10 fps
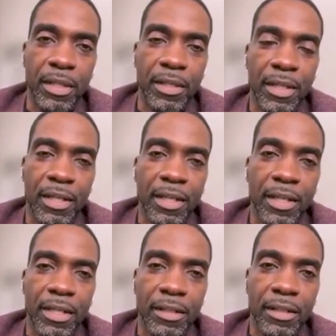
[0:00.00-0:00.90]
people can
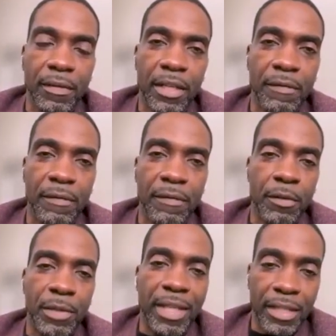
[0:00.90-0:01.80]

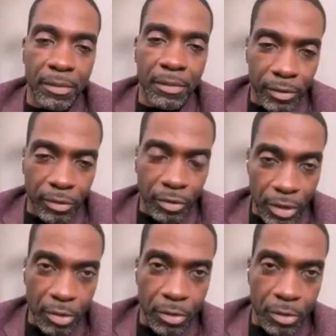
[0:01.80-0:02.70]
feel relatable to
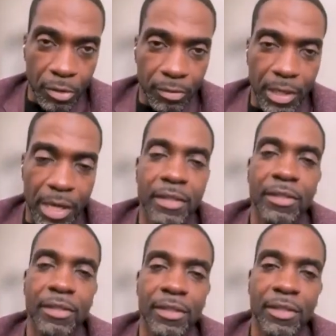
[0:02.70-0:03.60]
you, right?
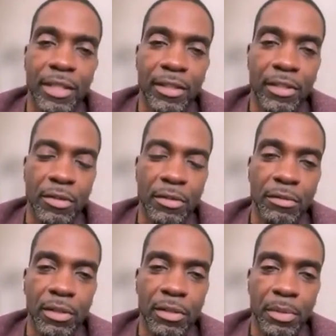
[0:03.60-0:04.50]
So they get to know
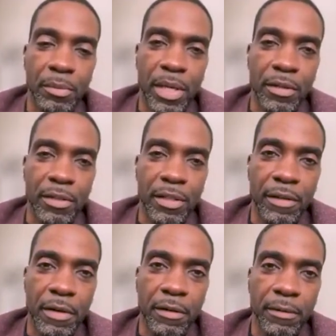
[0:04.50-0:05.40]
you a little bit better. Is
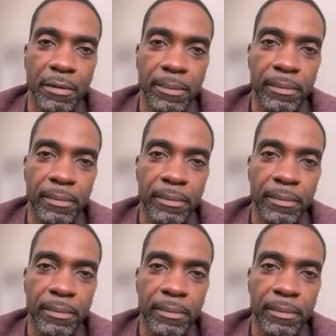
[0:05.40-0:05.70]
that fair?